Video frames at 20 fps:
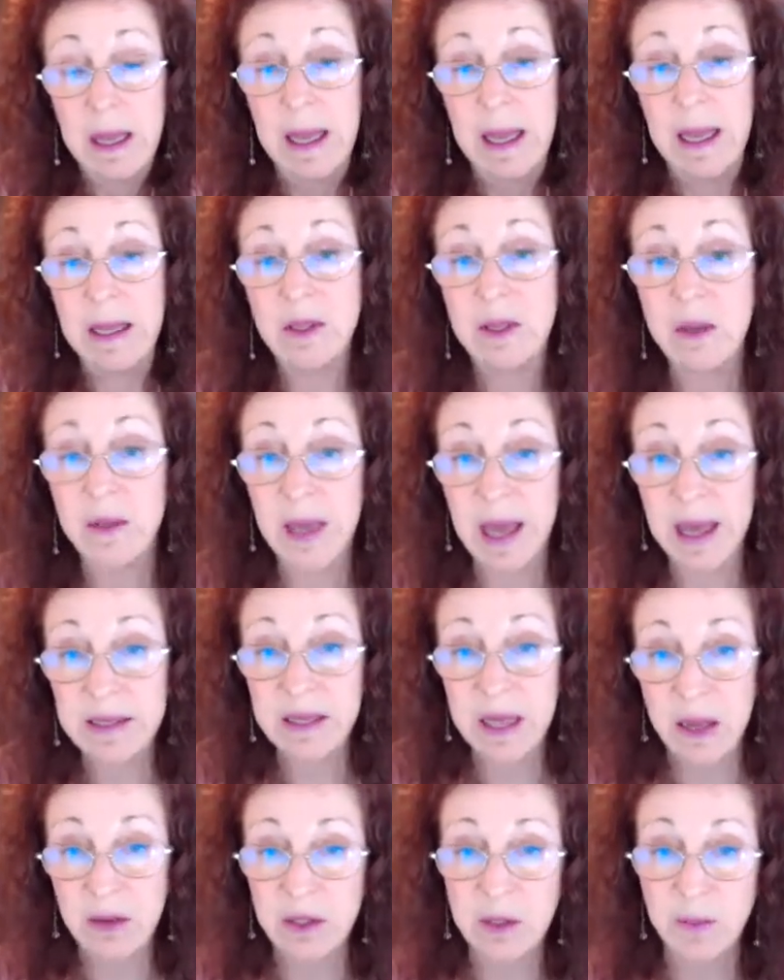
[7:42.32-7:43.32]
And so that's
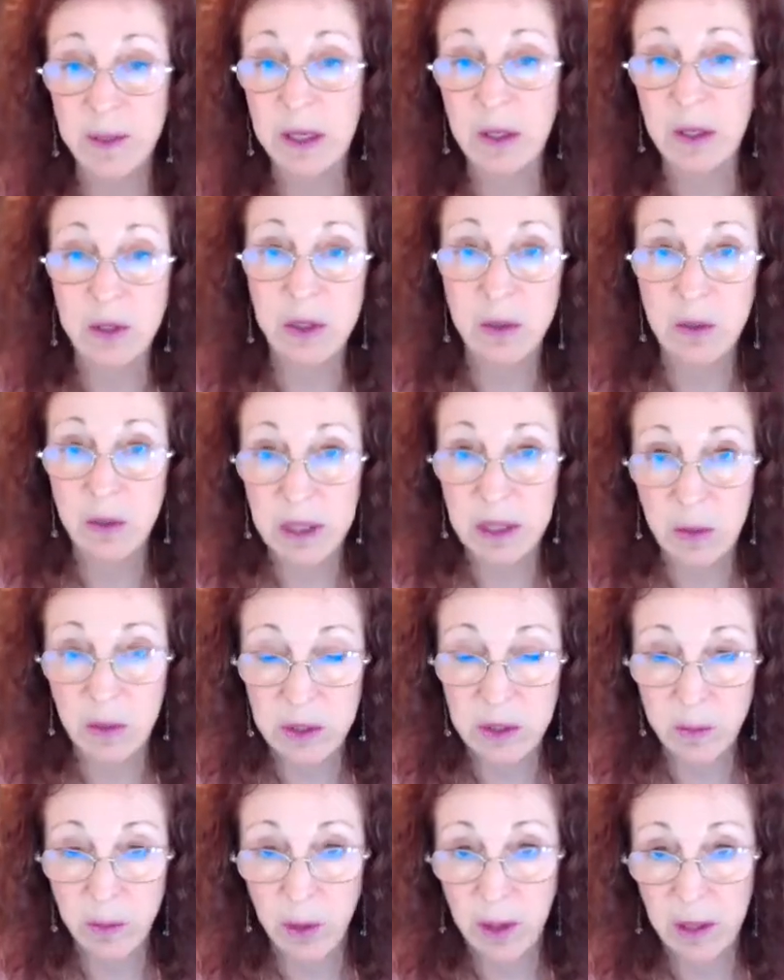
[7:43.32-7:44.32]
how SpeakerTunity
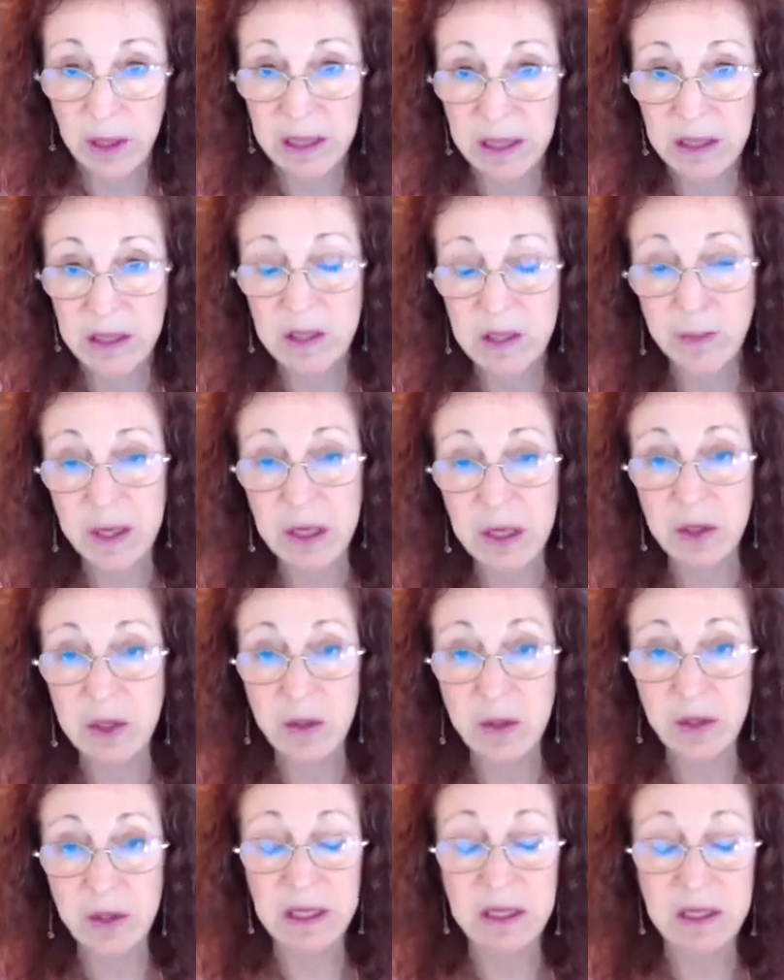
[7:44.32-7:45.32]
was born. And
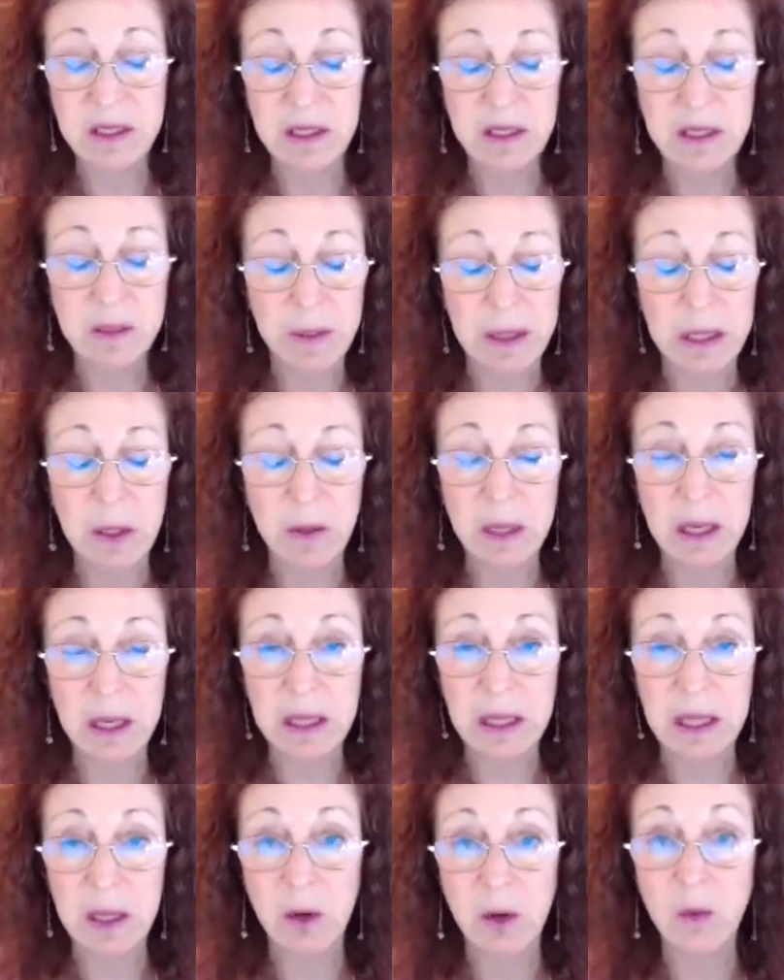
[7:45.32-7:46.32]
SpeakerTunity is a speaker
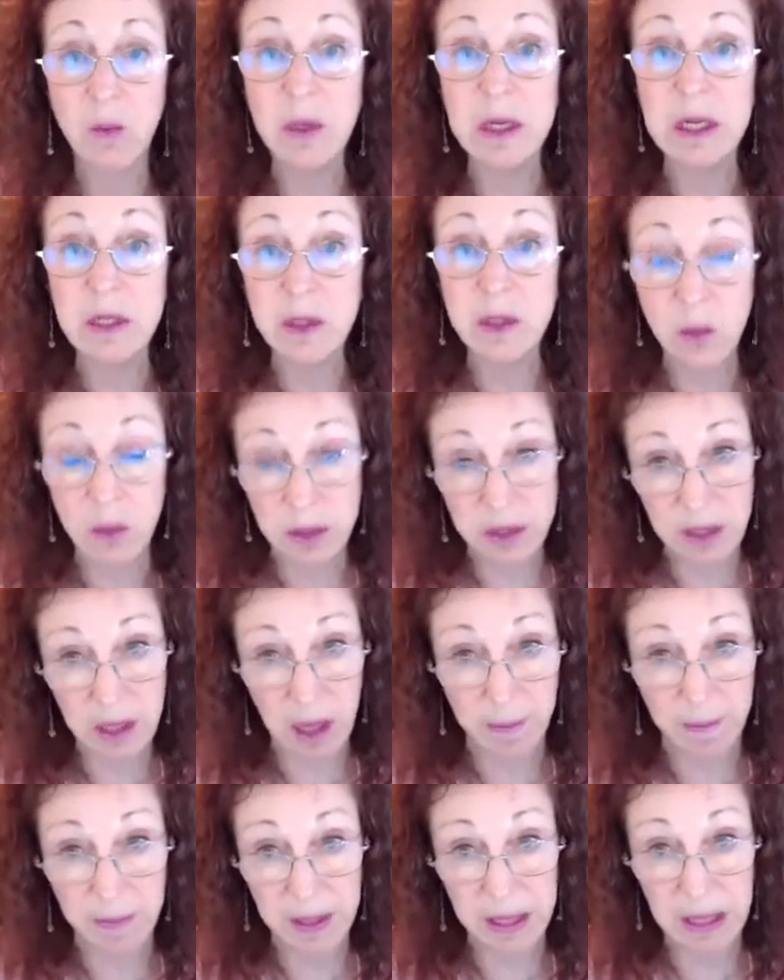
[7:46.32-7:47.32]
and leader resource
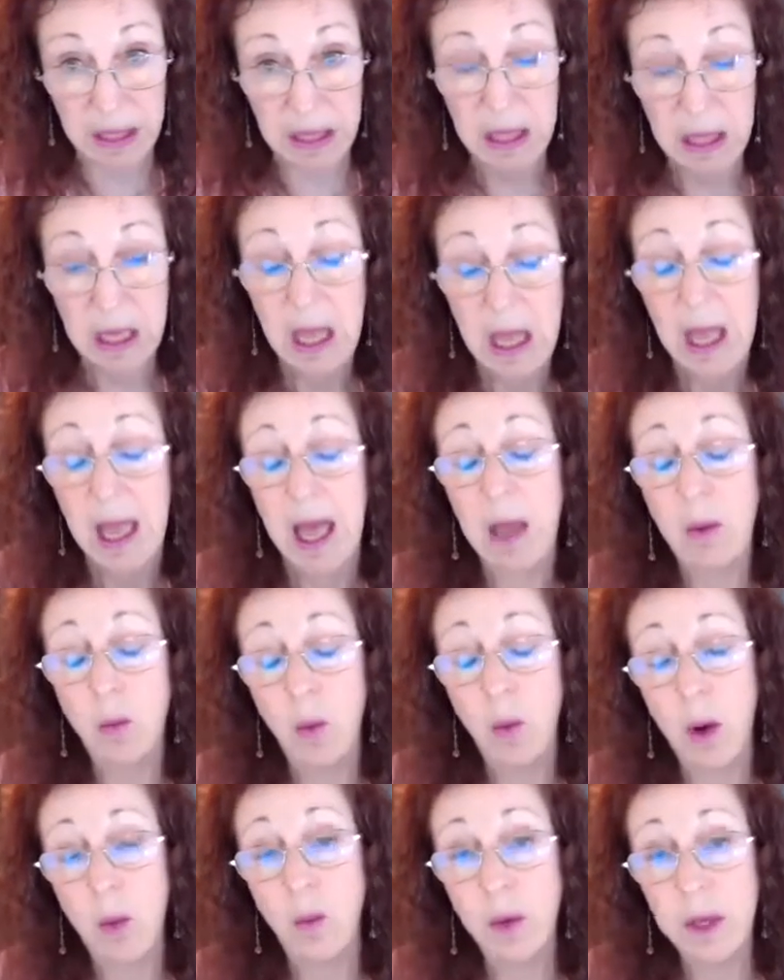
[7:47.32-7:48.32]
company. And
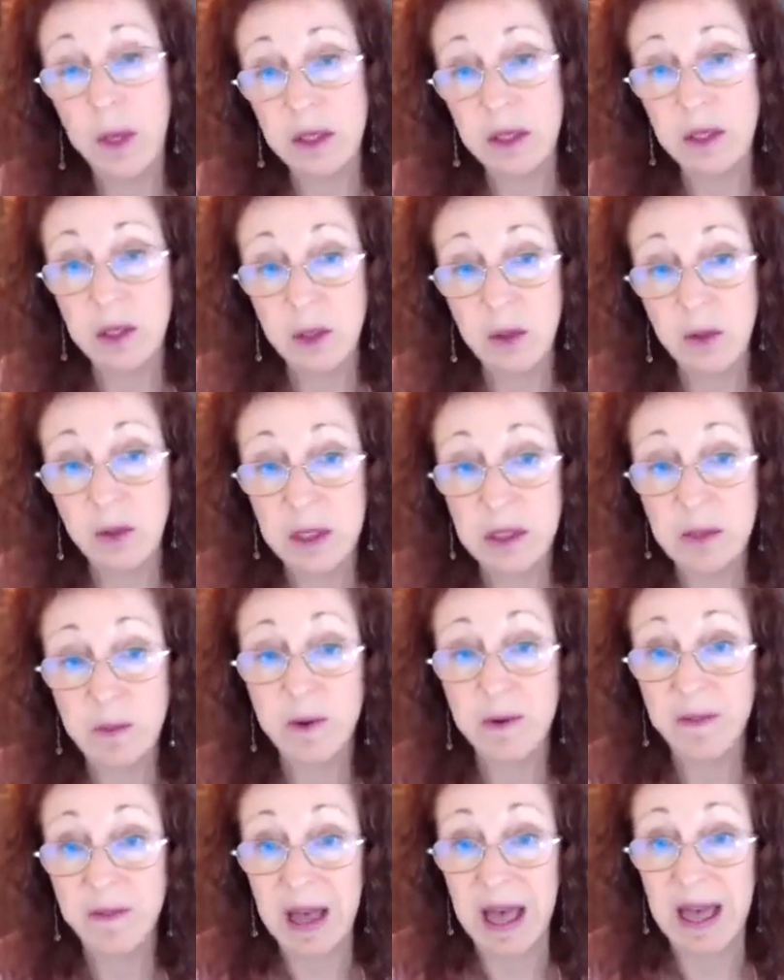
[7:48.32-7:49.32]
what we do is
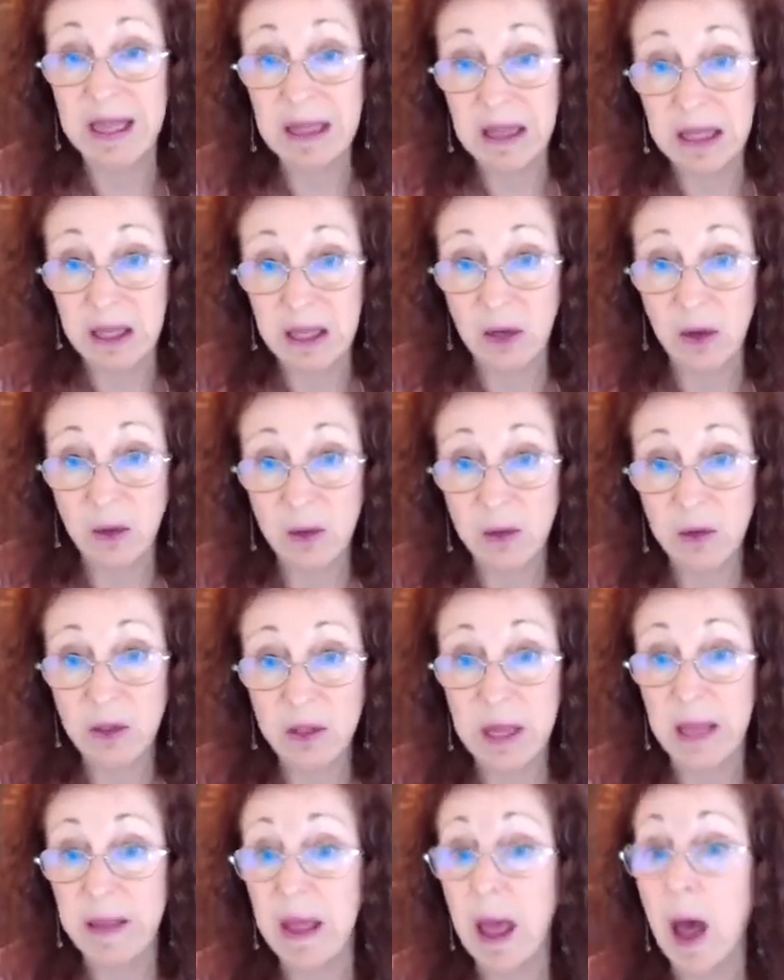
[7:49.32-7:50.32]
provide leaders,
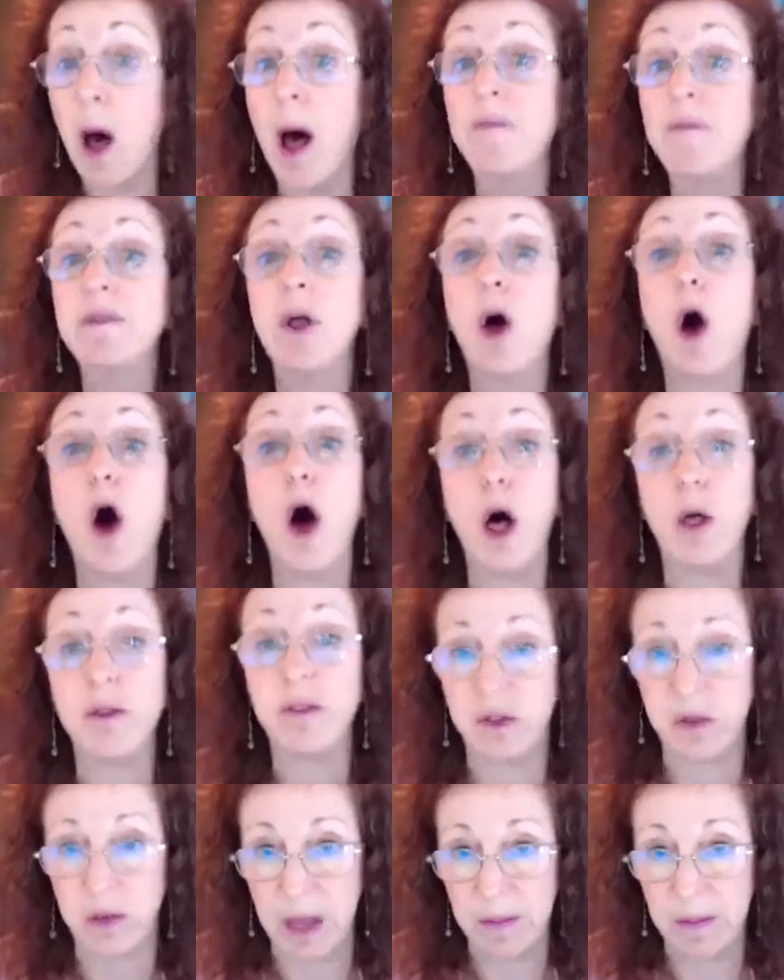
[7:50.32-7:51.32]
and of all
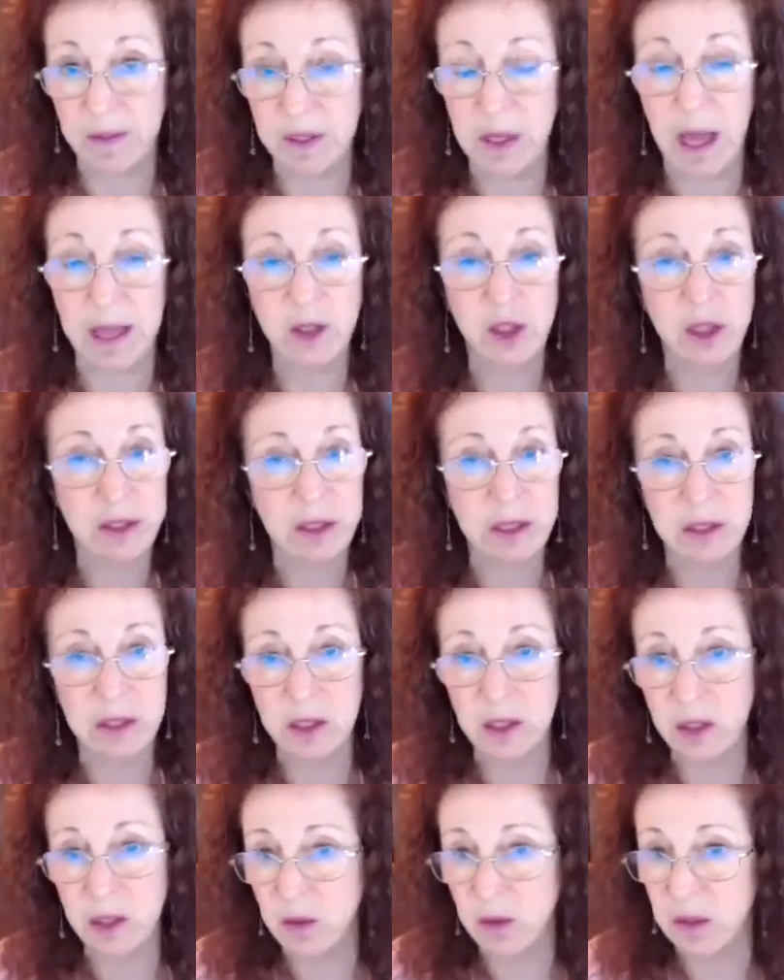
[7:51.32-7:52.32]
stripes, not just in
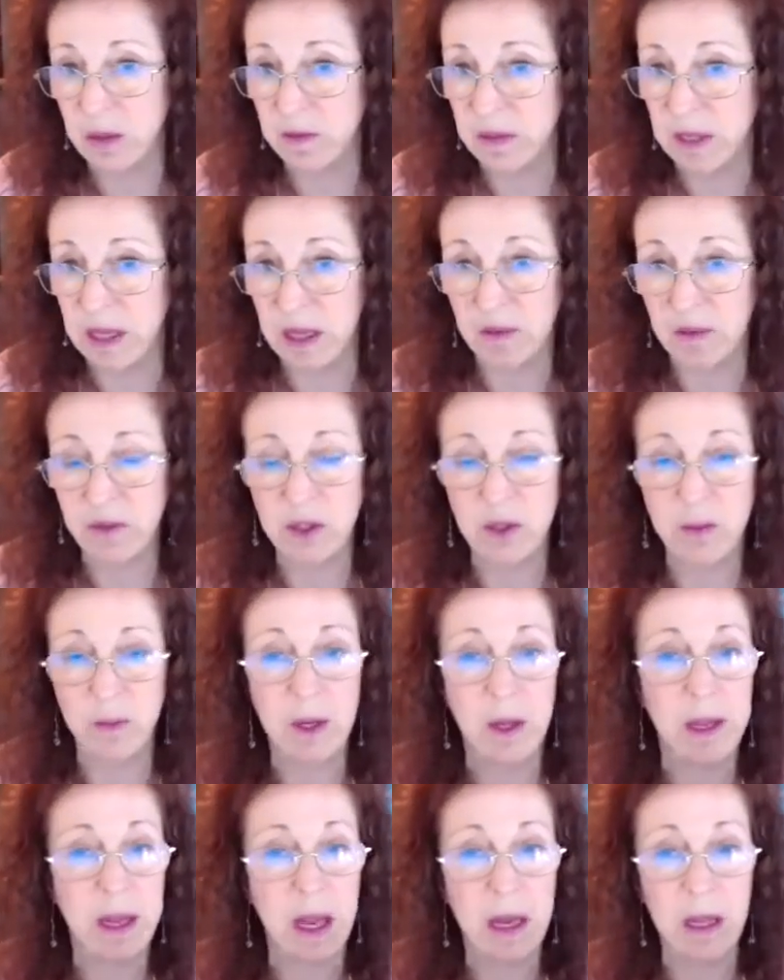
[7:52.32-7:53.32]
the intuitive gifts,
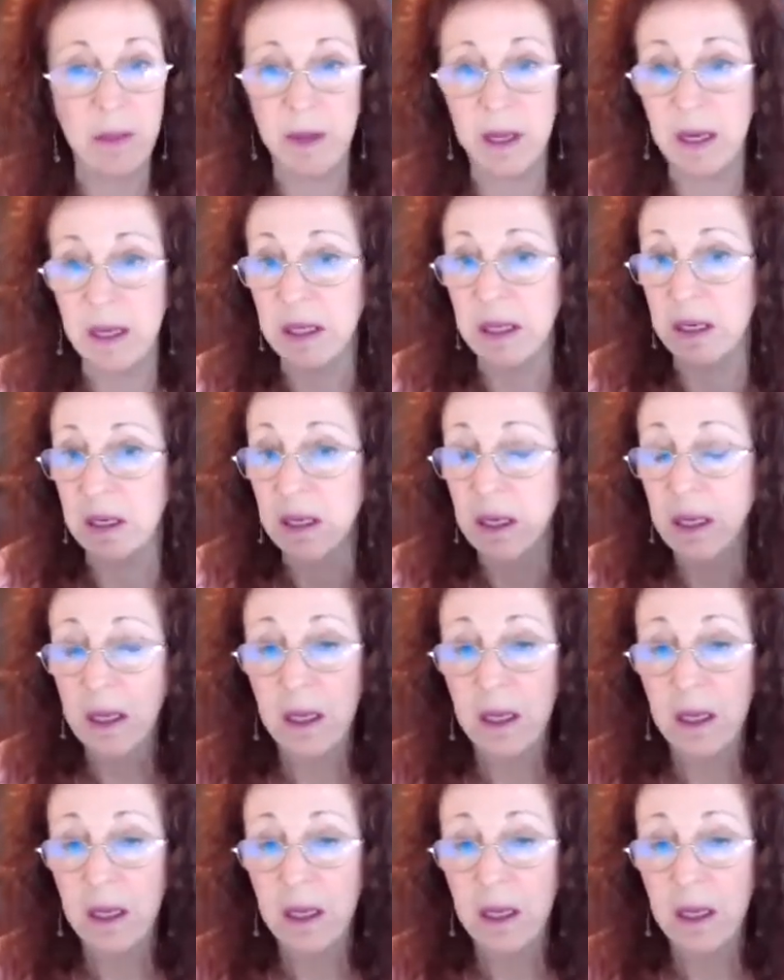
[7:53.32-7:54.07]
anybody in